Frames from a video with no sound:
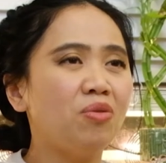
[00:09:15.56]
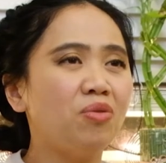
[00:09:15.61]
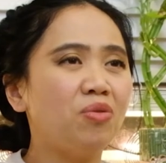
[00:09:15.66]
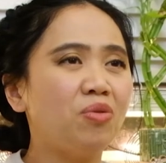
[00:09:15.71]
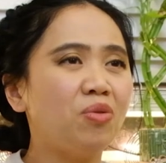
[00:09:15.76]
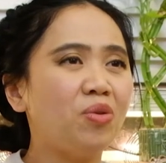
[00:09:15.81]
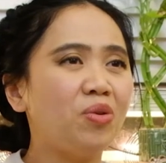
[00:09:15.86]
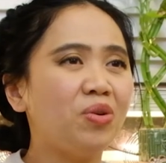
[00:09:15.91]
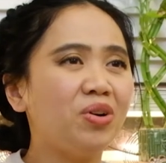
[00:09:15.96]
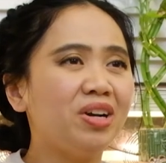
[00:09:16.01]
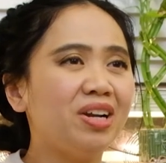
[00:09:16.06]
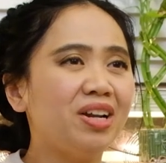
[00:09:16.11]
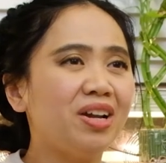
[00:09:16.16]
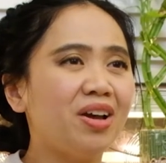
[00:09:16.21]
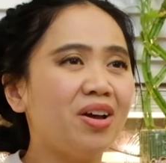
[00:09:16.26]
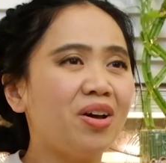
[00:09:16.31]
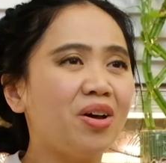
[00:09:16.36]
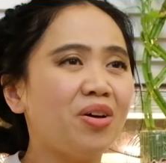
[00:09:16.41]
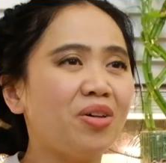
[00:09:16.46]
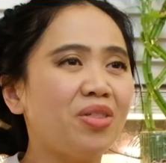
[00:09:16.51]
4,
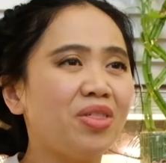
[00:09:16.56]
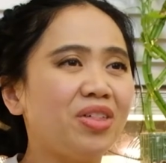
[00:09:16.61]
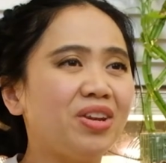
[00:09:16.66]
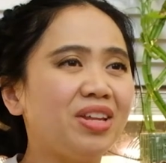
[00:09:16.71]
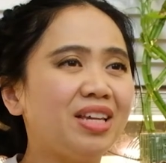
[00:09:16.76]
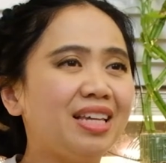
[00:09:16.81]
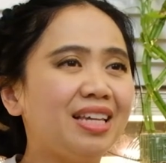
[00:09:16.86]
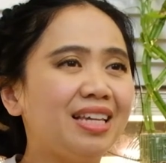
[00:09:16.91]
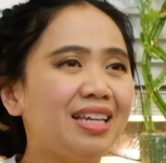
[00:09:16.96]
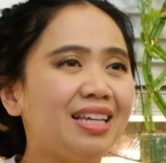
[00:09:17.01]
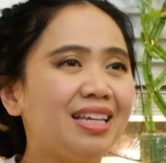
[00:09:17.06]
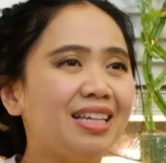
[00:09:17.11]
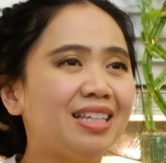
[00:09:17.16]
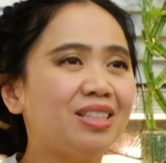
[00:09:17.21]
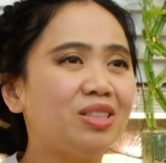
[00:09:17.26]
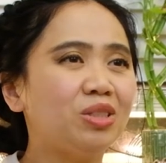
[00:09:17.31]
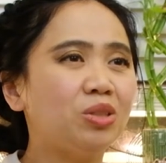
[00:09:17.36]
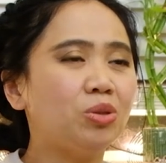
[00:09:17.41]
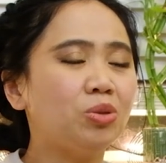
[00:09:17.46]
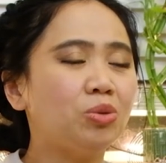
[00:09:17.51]
3,
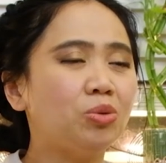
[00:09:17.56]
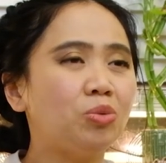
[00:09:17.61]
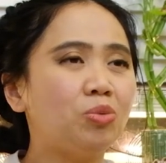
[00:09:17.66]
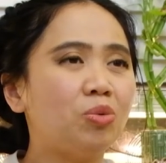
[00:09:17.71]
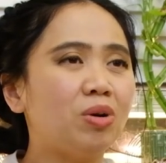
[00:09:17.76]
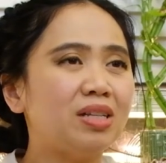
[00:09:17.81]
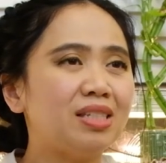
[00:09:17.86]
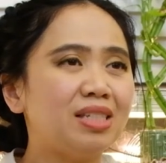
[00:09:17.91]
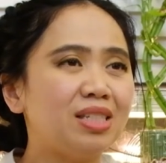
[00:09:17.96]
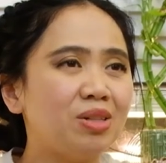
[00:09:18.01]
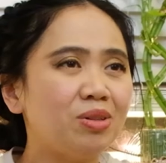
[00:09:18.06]
2, 1.